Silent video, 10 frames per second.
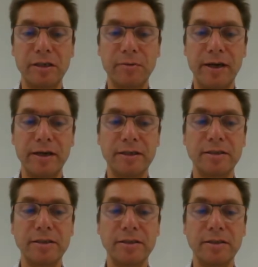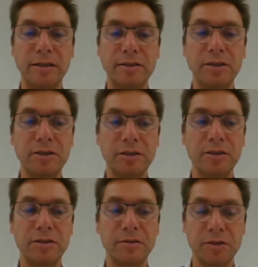required
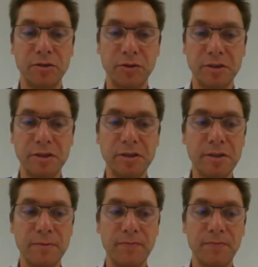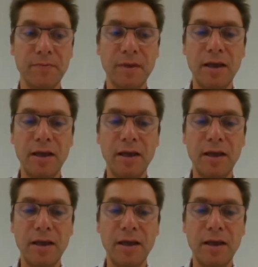additional resources.